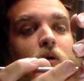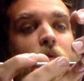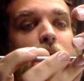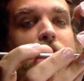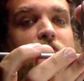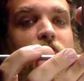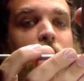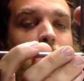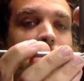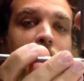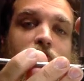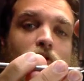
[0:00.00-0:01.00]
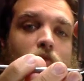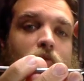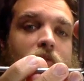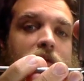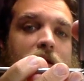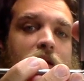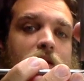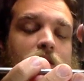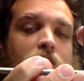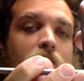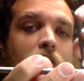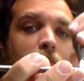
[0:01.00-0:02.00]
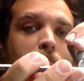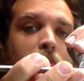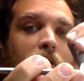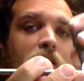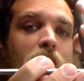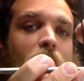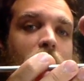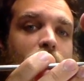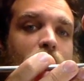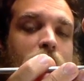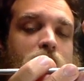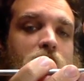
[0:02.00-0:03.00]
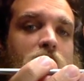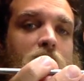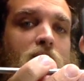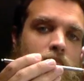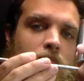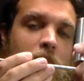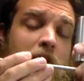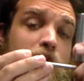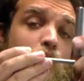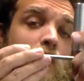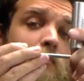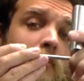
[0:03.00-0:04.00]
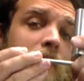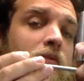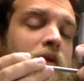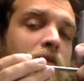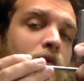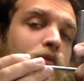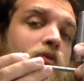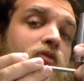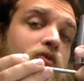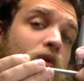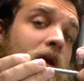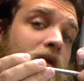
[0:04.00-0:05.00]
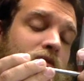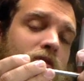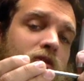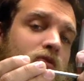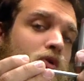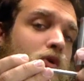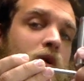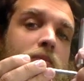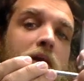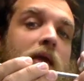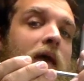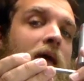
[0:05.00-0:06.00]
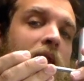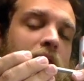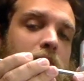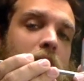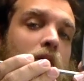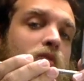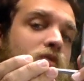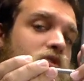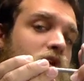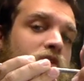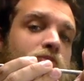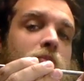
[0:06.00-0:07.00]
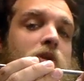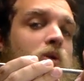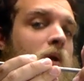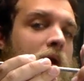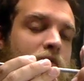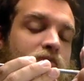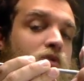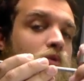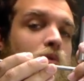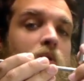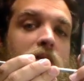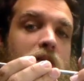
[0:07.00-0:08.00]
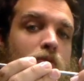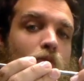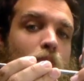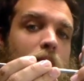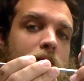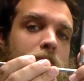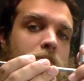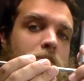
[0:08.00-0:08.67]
When you slip this over the end, you get plenty of leverage, and you completely clear the strings, so you can make any amount of adjustment you have to either way.